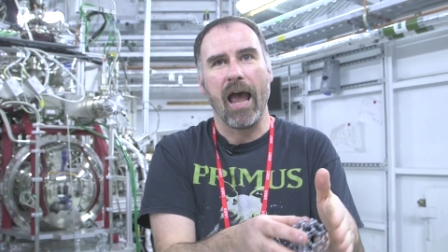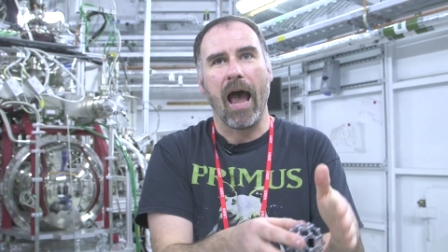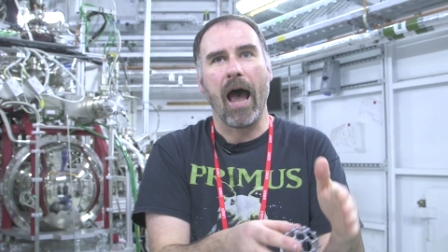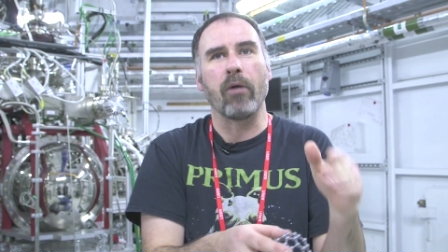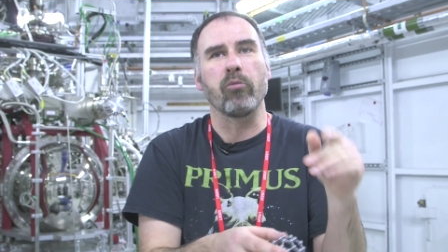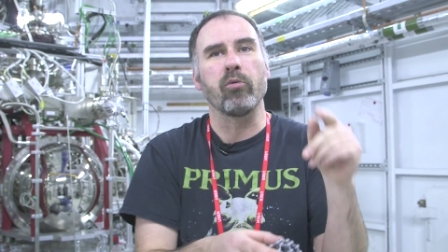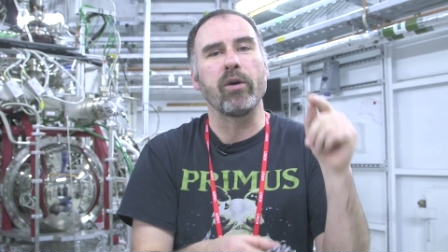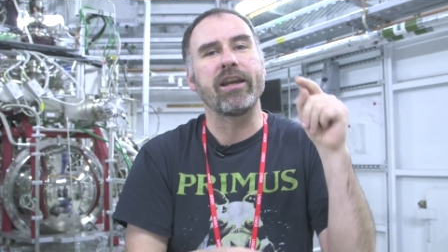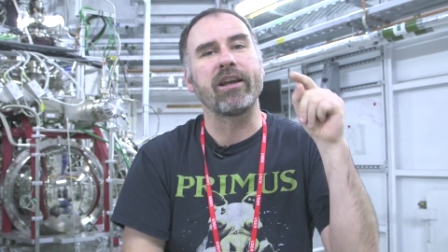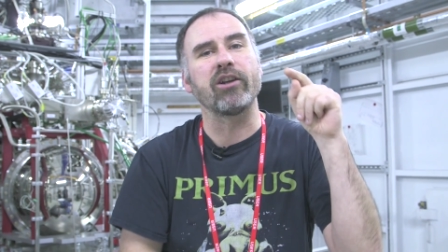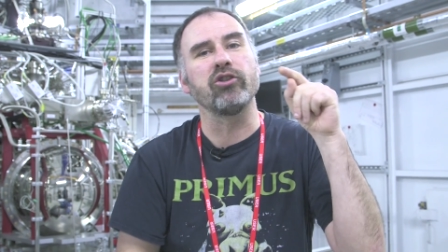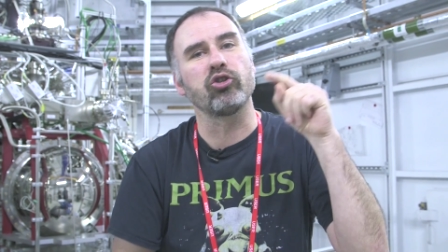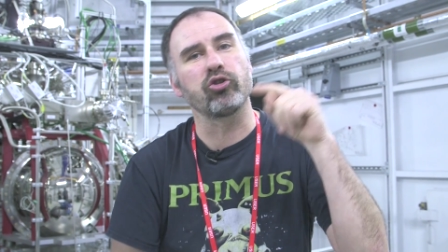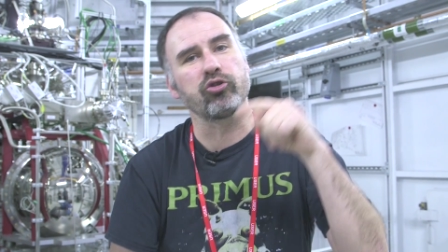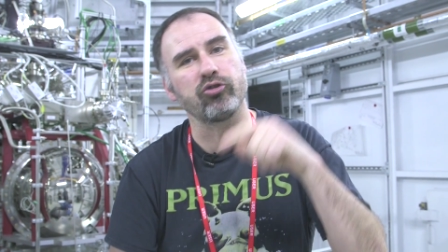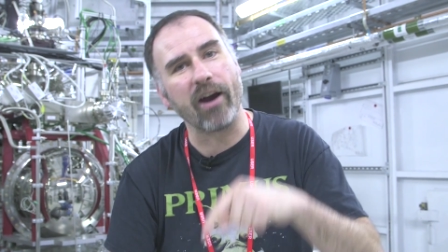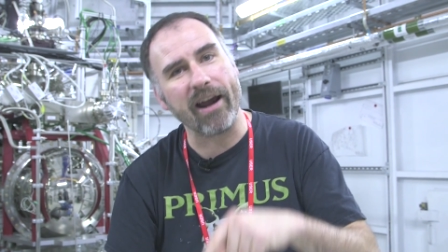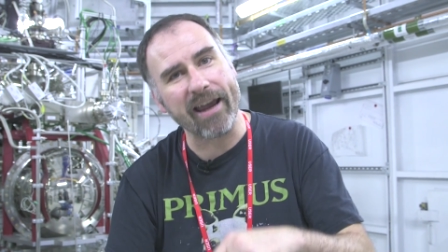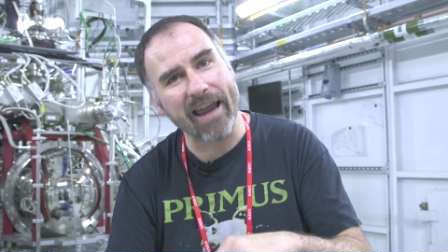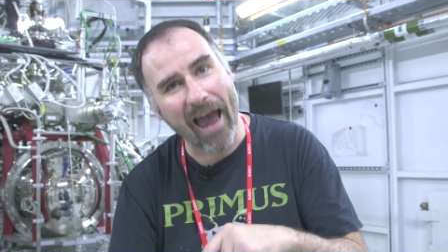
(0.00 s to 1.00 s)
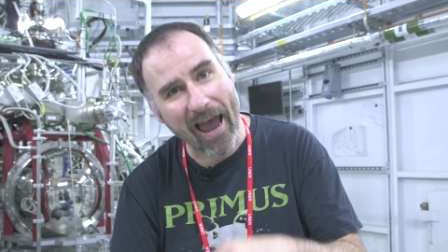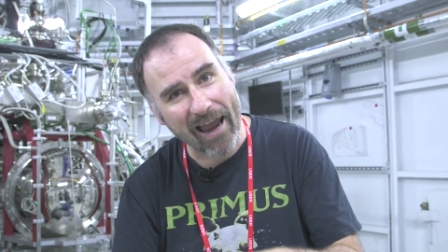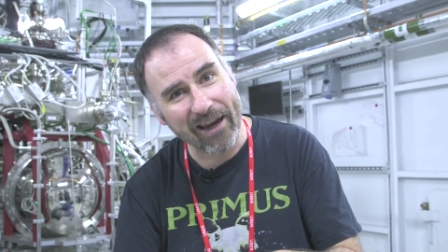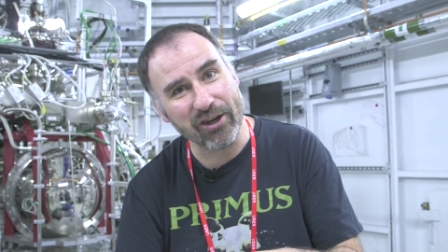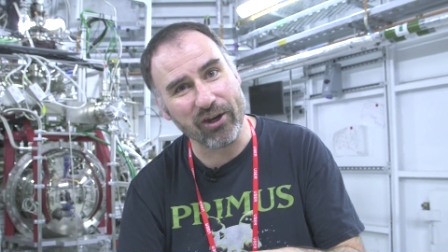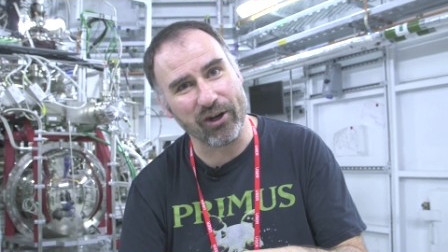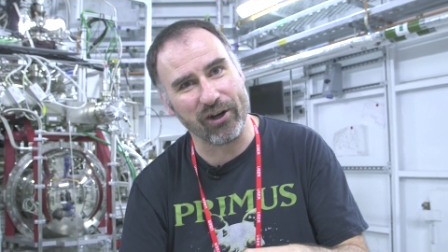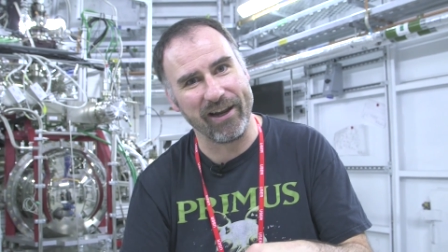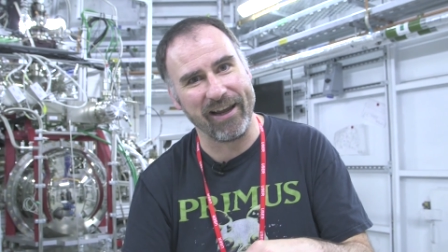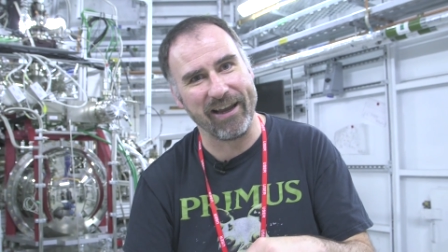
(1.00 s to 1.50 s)
and we can
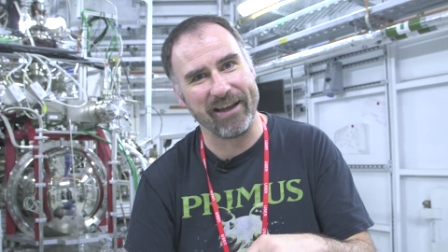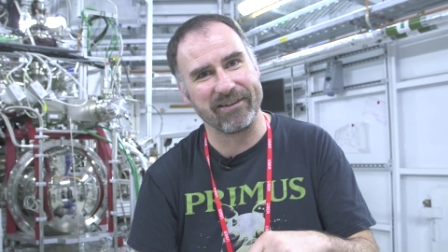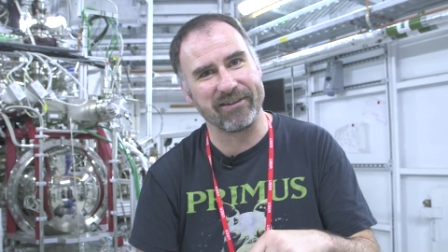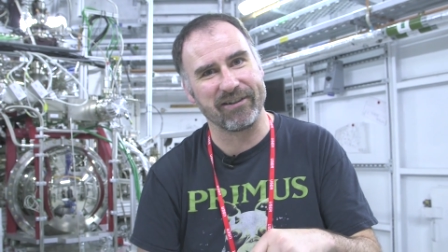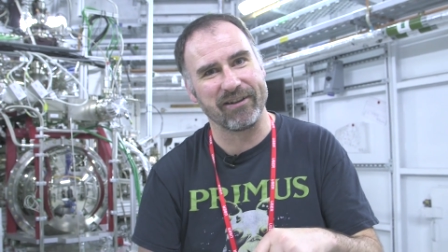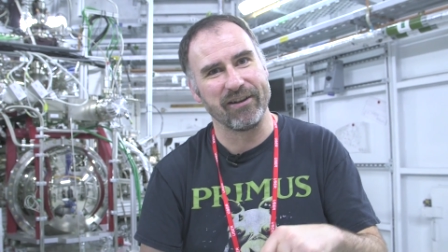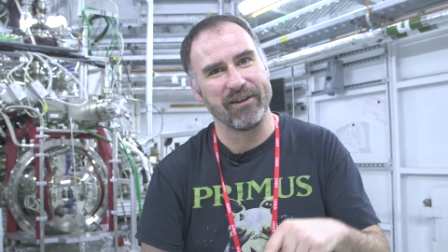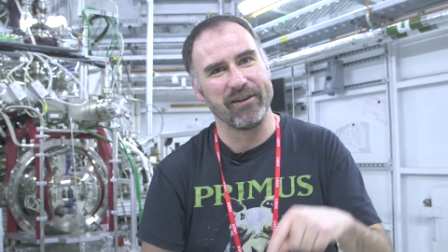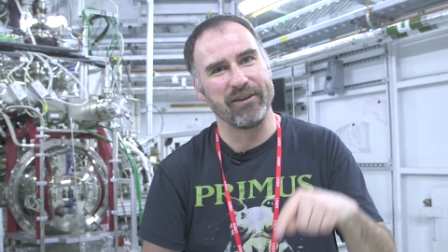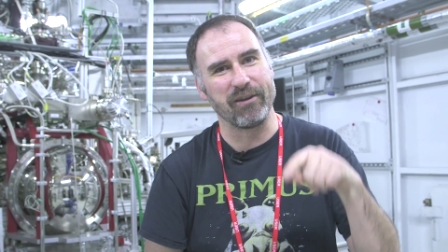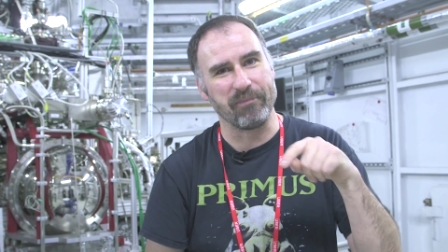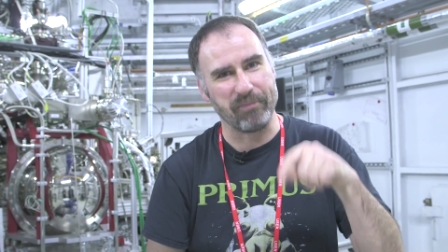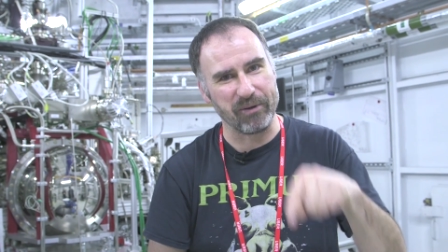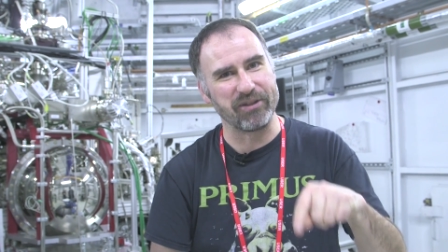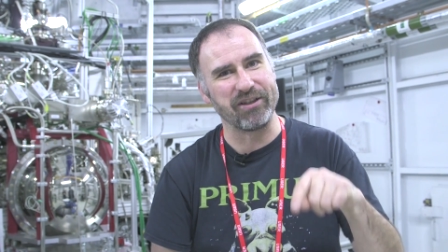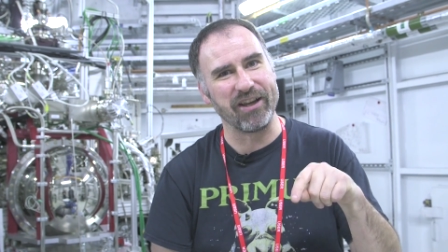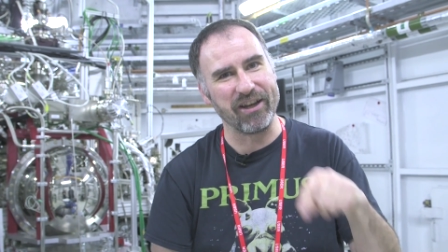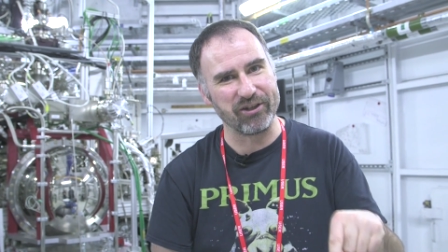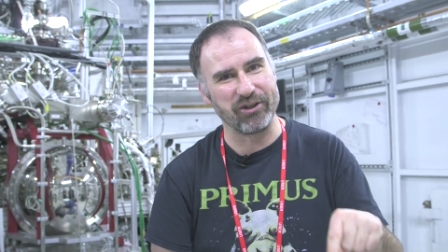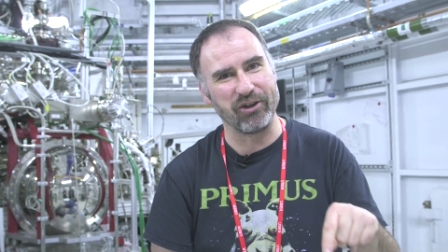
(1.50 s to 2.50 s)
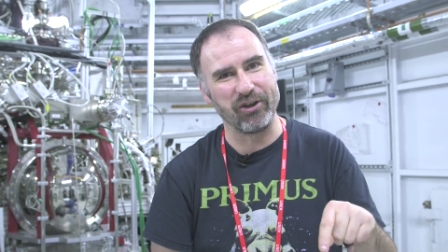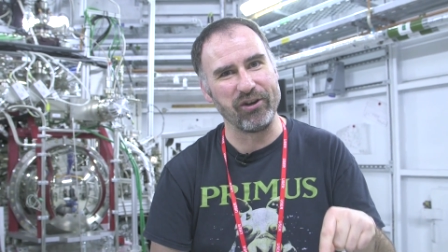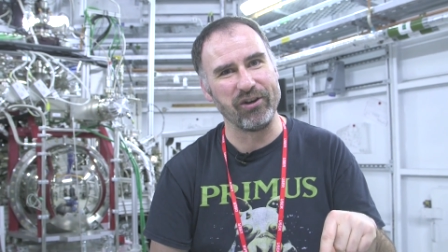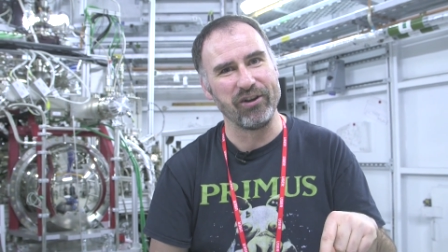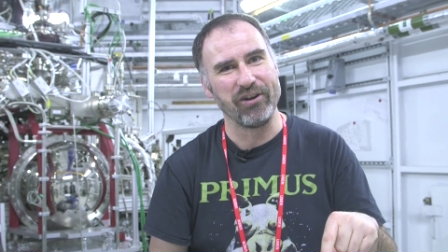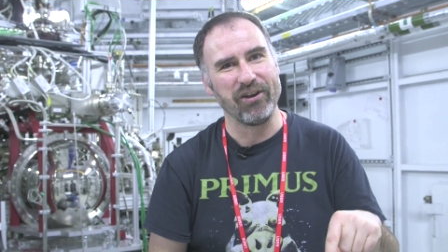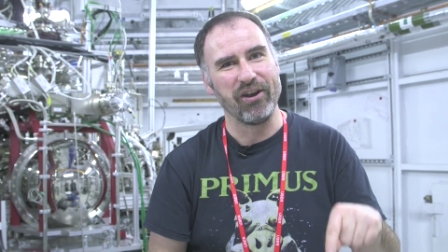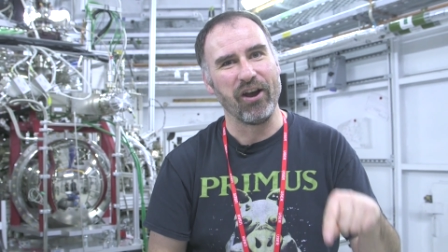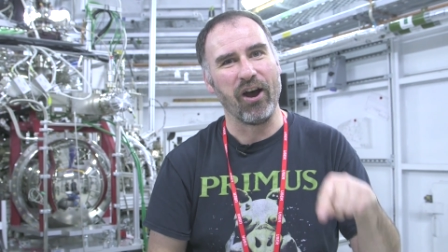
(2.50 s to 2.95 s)
triangulate the position